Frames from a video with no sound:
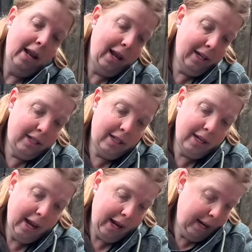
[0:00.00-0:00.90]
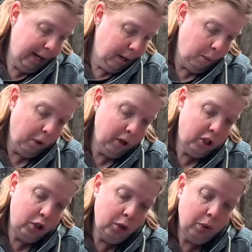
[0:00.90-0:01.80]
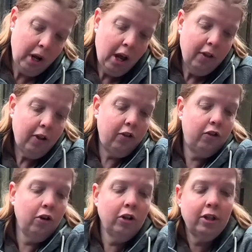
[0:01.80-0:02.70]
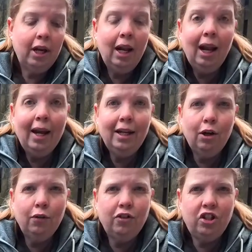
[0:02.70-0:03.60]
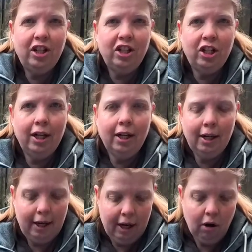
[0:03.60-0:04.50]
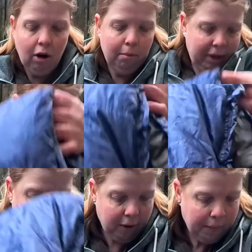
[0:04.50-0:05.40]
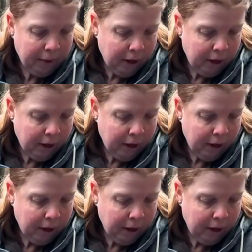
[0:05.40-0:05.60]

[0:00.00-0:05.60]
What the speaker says: let's say, the third line of stitching here on my quilt.